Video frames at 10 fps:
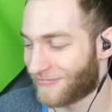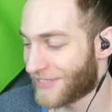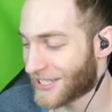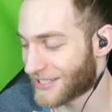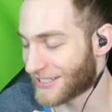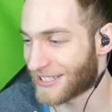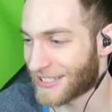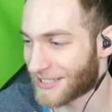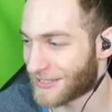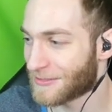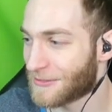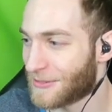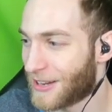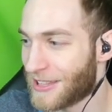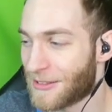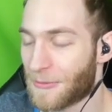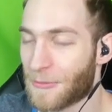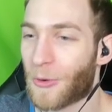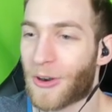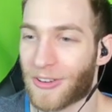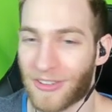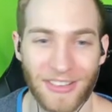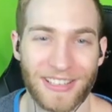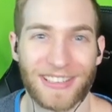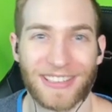this is just what in the world.